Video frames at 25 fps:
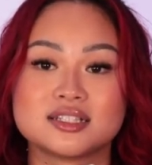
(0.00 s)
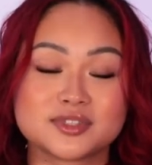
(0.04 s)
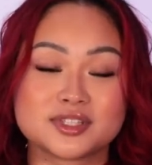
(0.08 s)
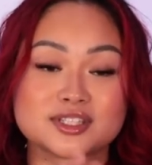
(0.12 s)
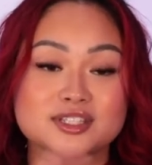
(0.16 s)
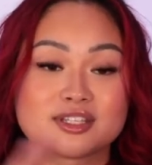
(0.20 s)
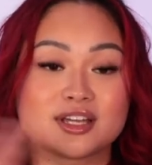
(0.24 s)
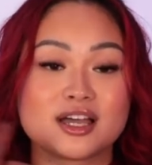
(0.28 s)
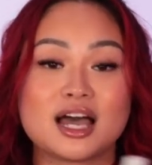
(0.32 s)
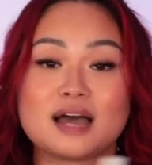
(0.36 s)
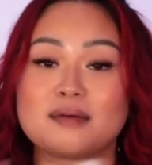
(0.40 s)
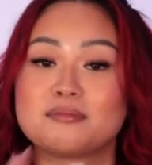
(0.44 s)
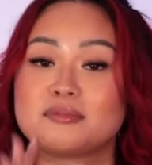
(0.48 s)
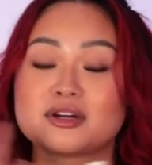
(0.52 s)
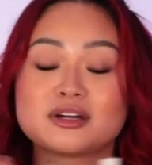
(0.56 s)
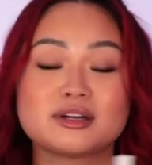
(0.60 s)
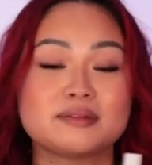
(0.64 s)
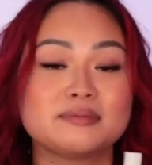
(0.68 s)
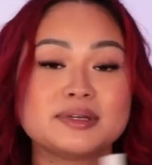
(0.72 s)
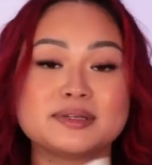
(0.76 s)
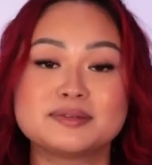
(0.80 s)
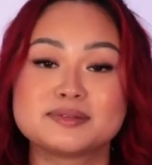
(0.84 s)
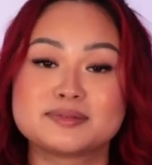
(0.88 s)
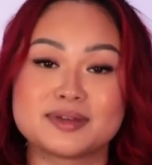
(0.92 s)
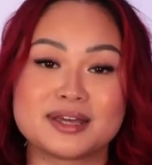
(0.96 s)
So I'm not
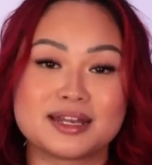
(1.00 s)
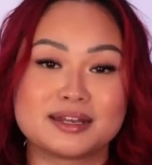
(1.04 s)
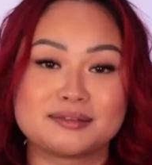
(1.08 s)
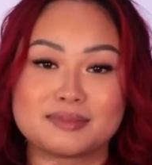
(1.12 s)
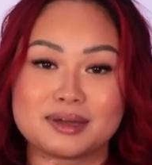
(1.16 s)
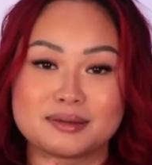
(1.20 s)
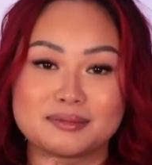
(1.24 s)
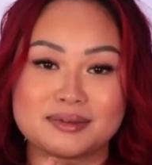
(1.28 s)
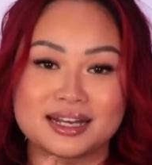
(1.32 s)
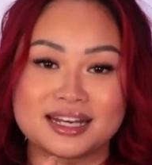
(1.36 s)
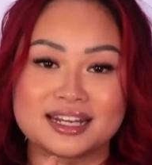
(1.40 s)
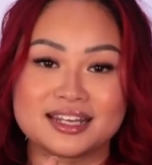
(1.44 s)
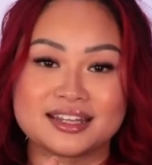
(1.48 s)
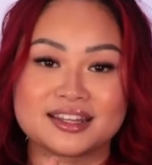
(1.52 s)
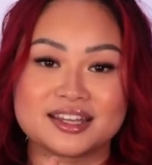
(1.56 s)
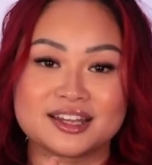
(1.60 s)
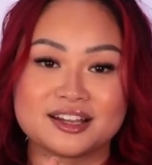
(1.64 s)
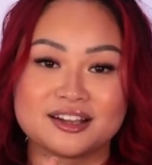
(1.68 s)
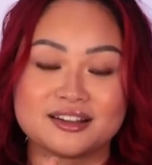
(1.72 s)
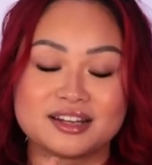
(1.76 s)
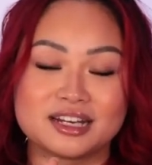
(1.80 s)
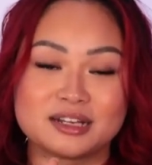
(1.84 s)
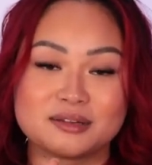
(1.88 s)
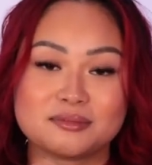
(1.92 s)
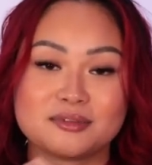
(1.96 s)
going to be spending my money
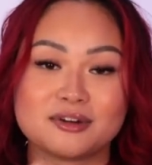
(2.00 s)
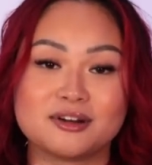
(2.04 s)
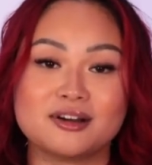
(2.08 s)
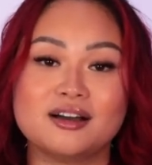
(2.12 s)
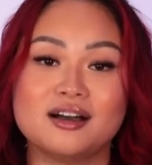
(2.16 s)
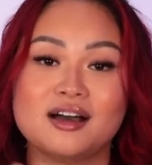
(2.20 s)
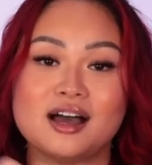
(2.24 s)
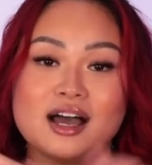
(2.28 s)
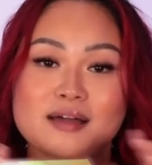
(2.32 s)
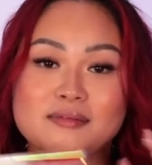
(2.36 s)
there anymore.